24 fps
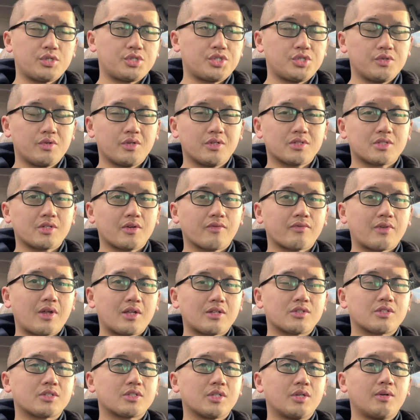shooting and stuff like that.
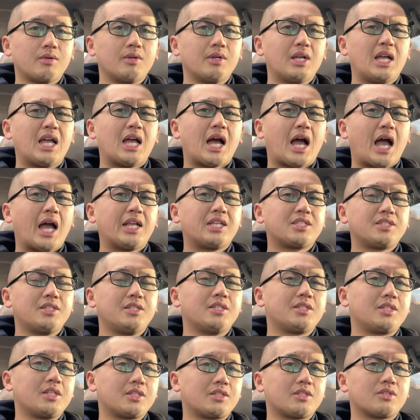So I just need to
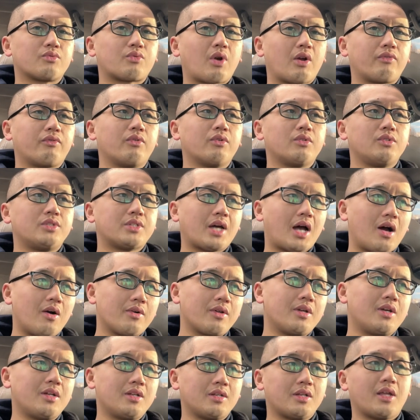get this rifle dialed
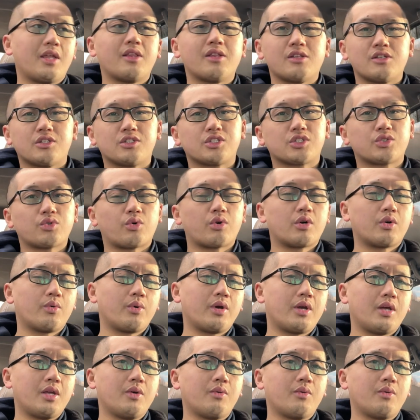in and then store away.